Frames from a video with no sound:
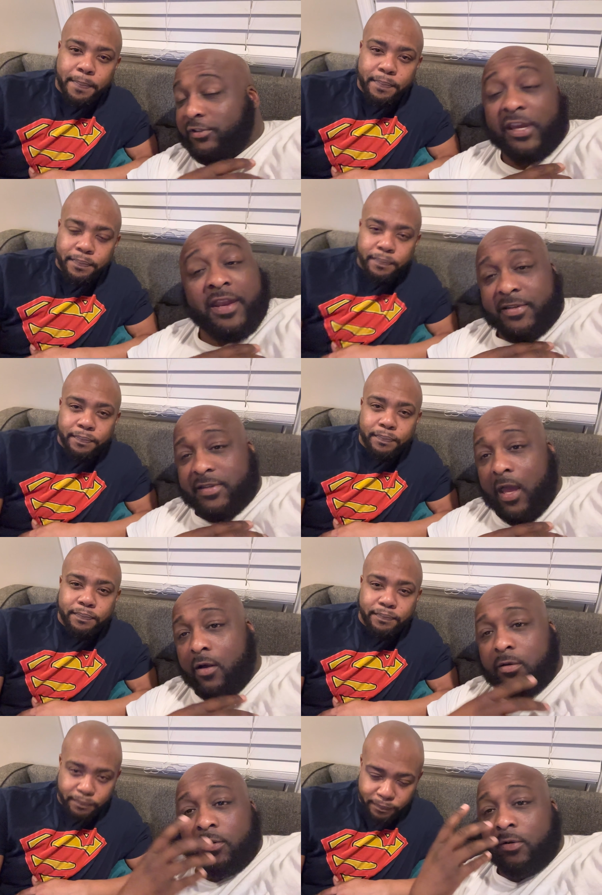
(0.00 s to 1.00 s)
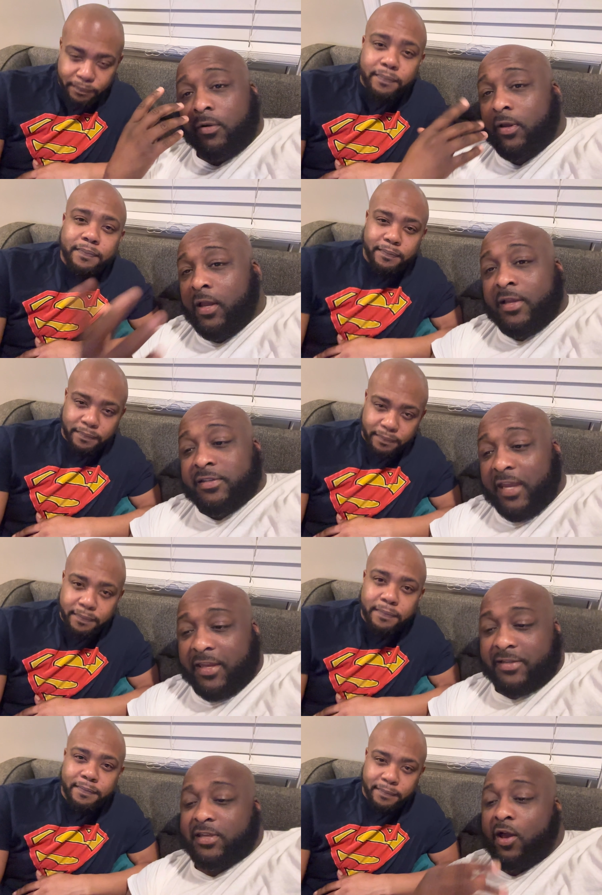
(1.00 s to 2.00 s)
Speaker 1: shouting us out or checking
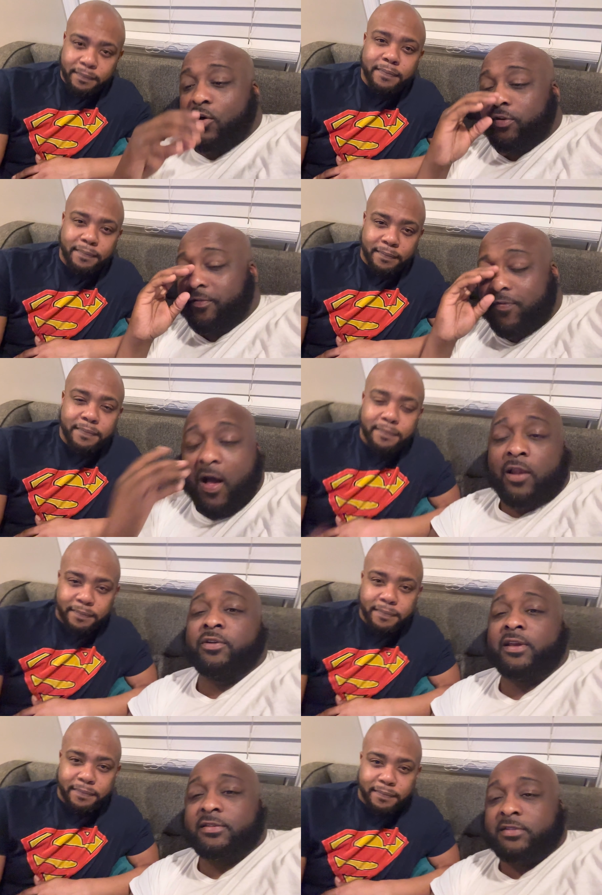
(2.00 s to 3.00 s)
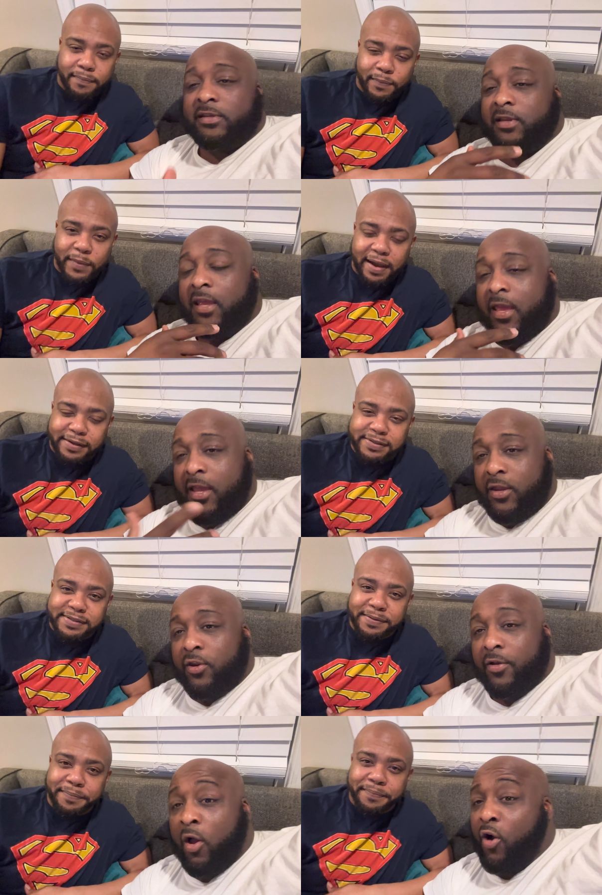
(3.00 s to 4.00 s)
us out and following us. And, yes. you
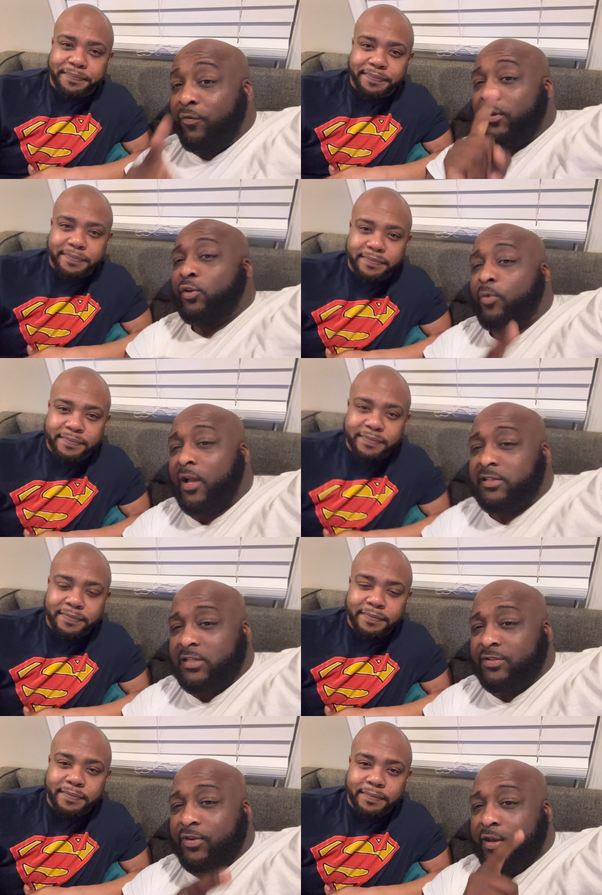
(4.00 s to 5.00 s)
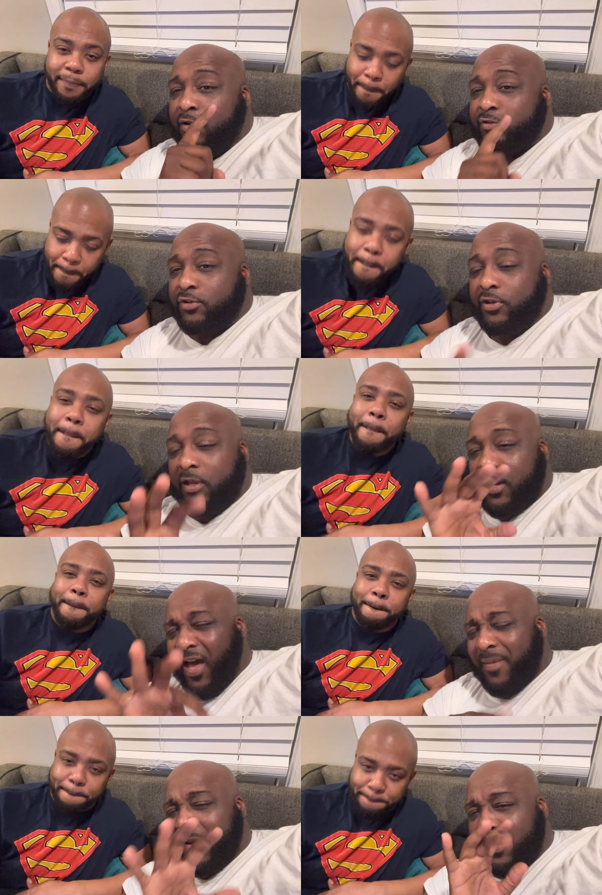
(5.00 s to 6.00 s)
know, hopefully you're watching this video so you can
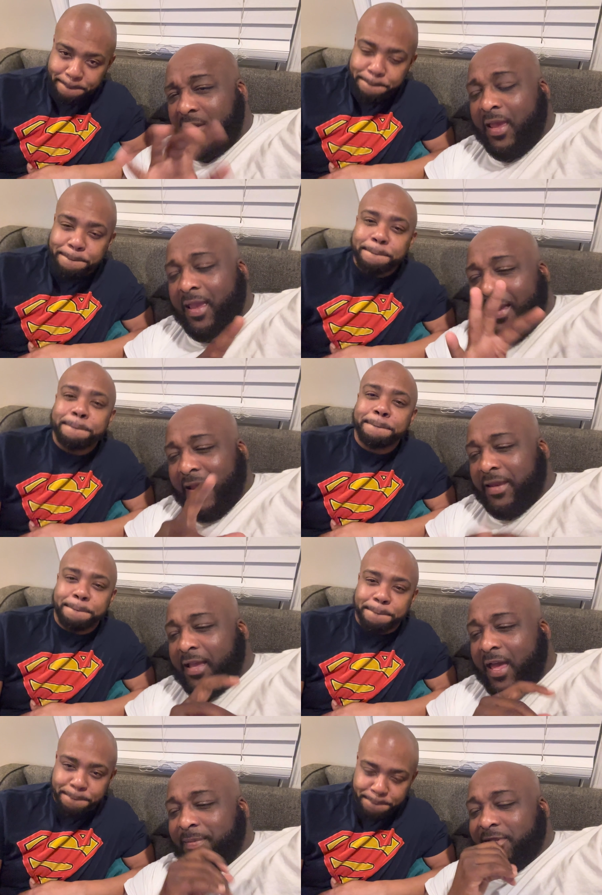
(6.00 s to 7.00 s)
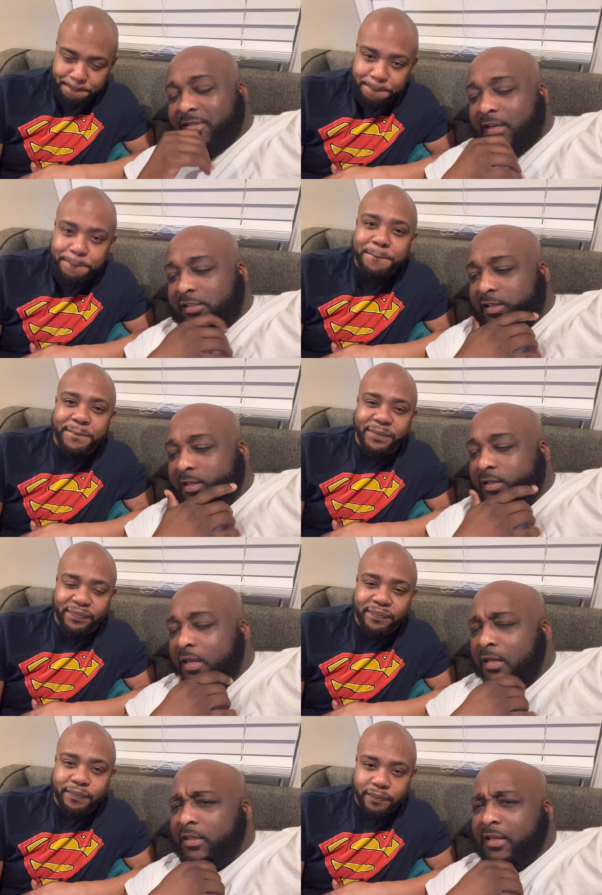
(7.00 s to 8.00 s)
comment in the comment section
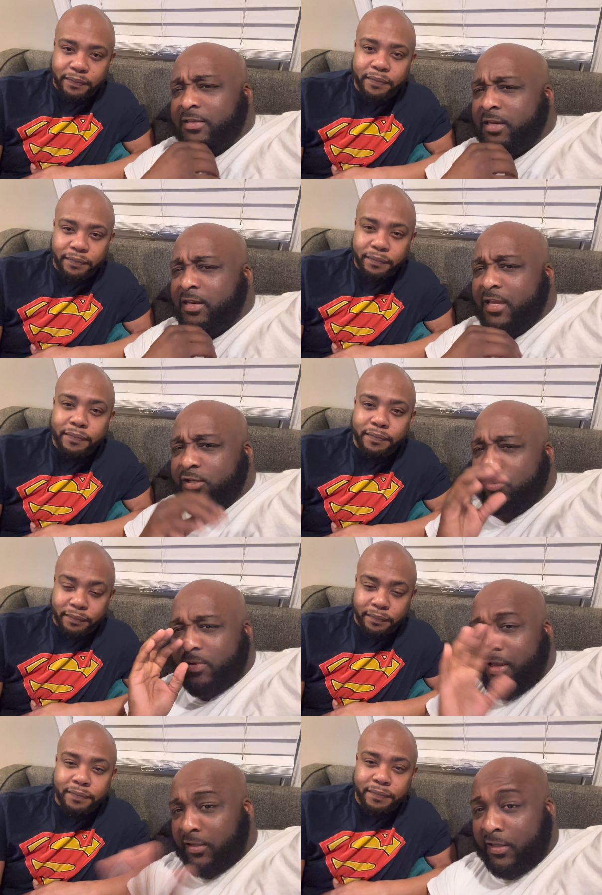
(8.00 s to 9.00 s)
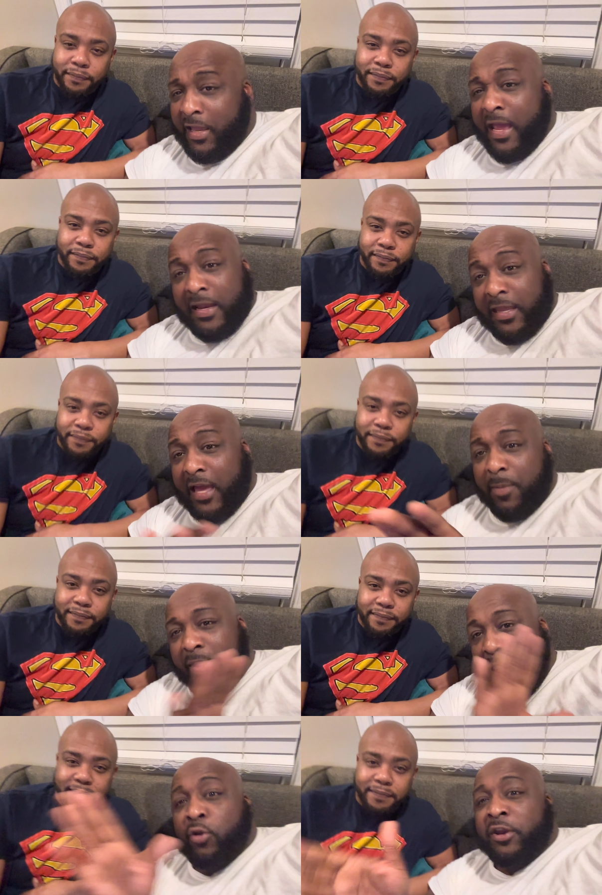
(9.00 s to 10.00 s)
and things of the nature. We like to link up
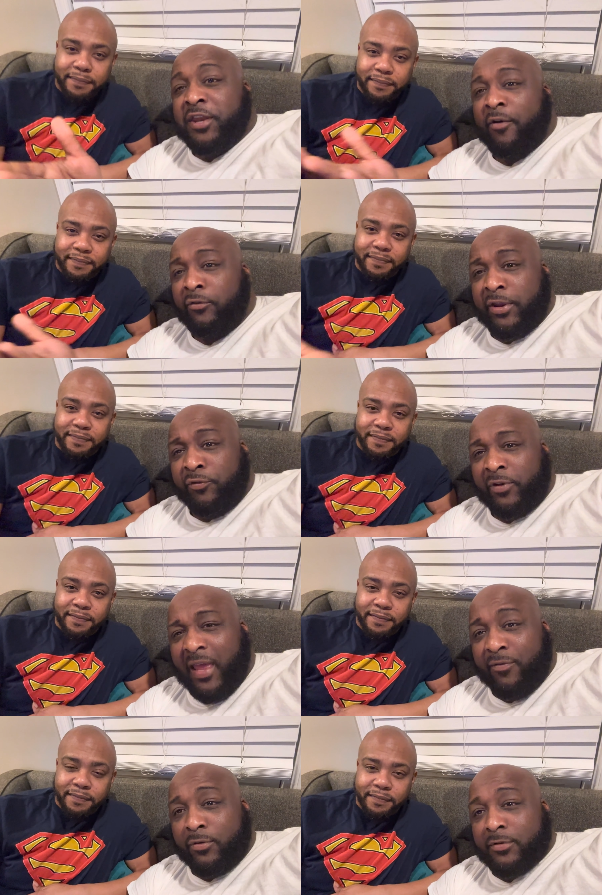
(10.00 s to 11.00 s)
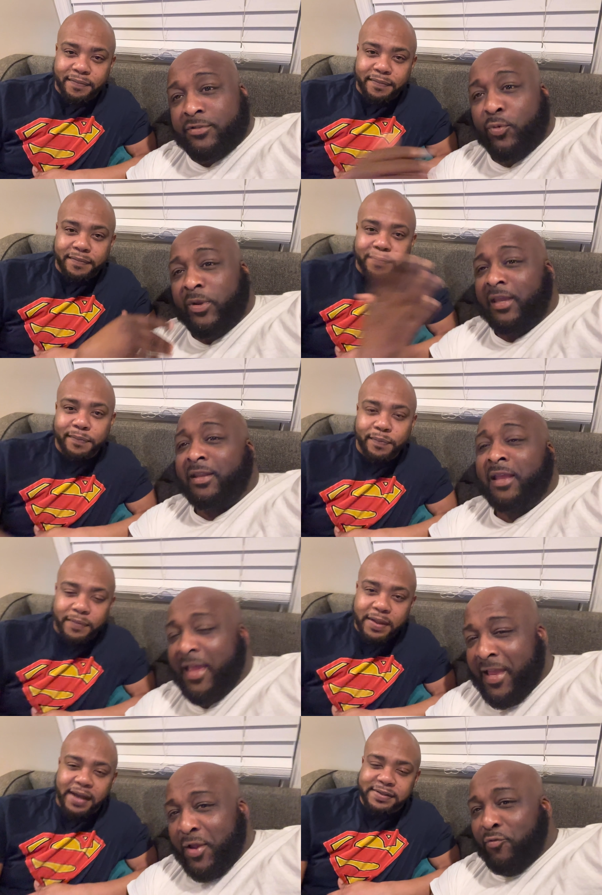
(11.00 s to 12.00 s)
again on a de- different level so we can
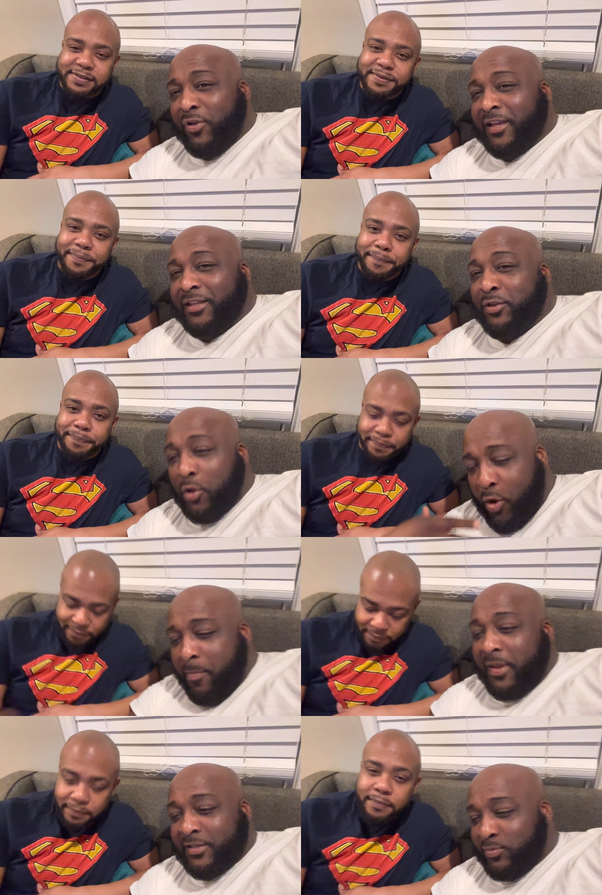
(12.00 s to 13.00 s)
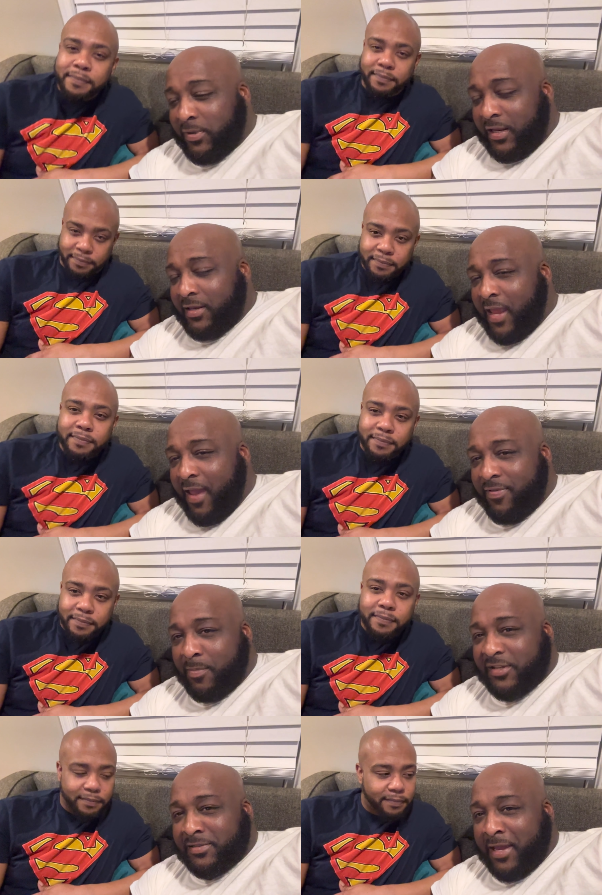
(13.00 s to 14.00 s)
yes. really get to know. I mean, because we didn't have that
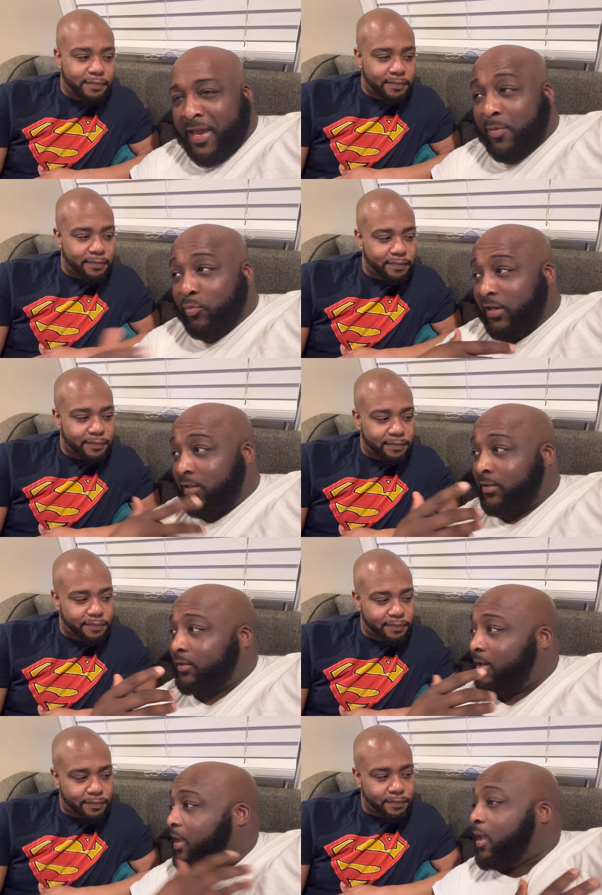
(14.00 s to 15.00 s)
much time. We didn't